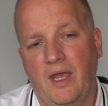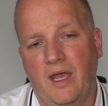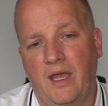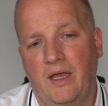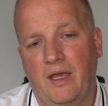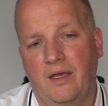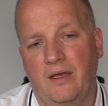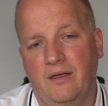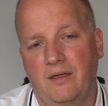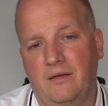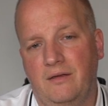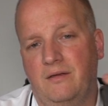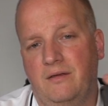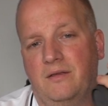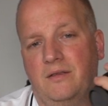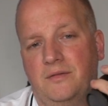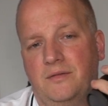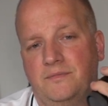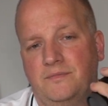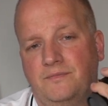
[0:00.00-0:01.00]

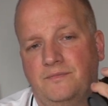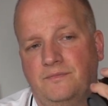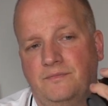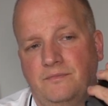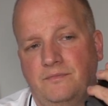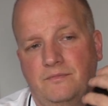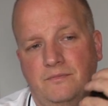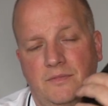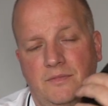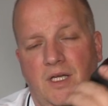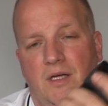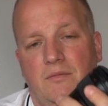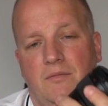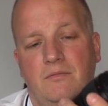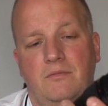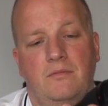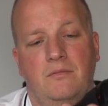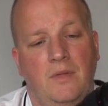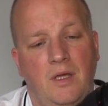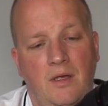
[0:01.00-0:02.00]
and yeah.
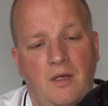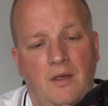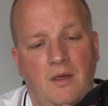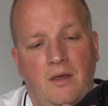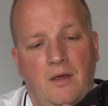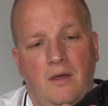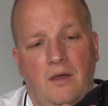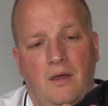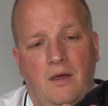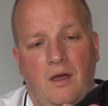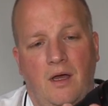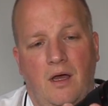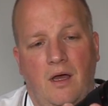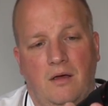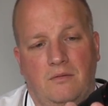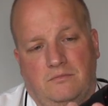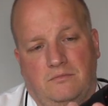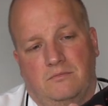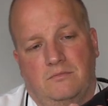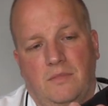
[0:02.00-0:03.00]

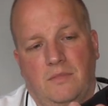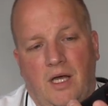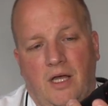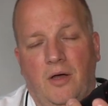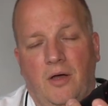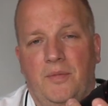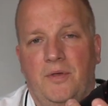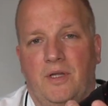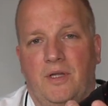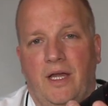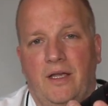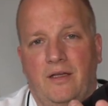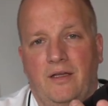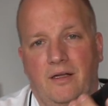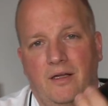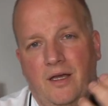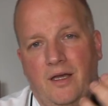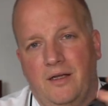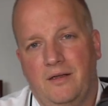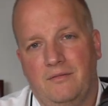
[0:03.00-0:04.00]
I hope you like
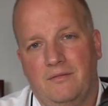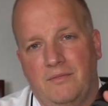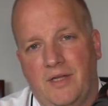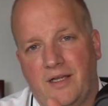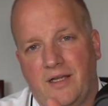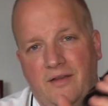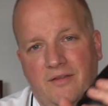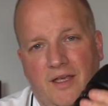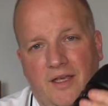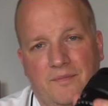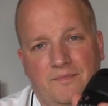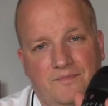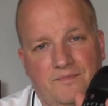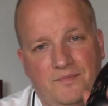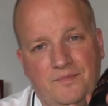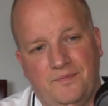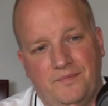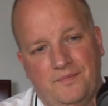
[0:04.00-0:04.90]
it, and like I said,